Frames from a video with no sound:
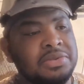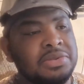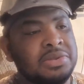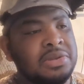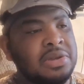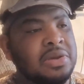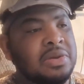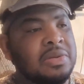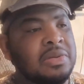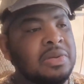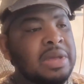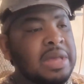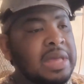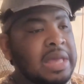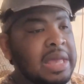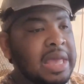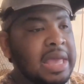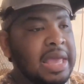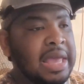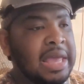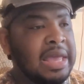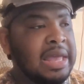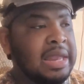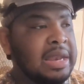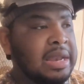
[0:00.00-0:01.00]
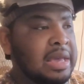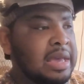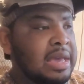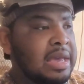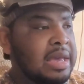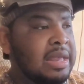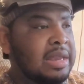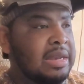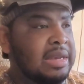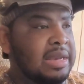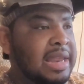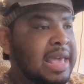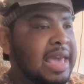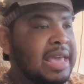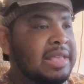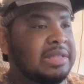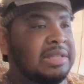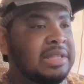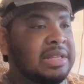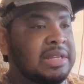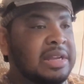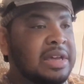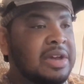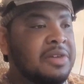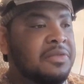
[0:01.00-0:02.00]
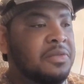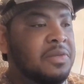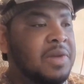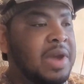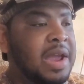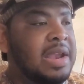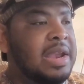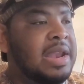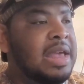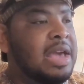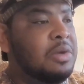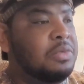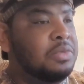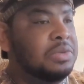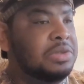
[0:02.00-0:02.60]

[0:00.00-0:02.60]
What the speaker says: So, and that's enough right now.